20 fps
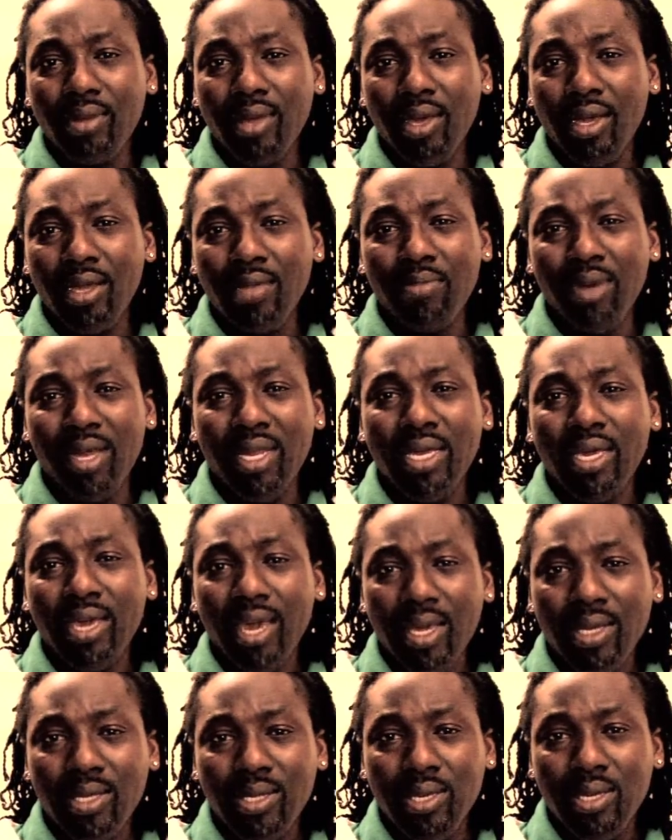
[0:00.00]
In many
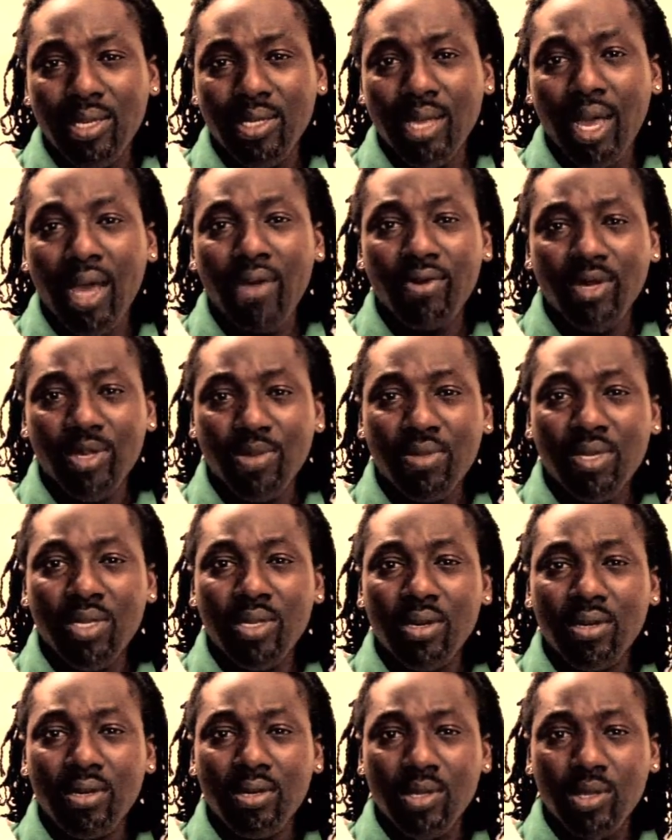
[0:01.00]
cases, I was
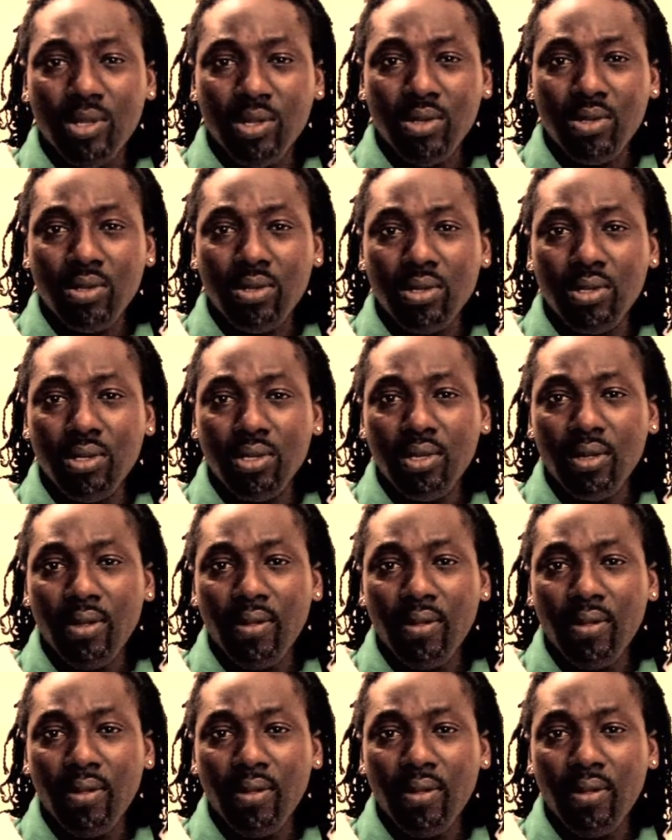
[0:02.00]
misunderstood.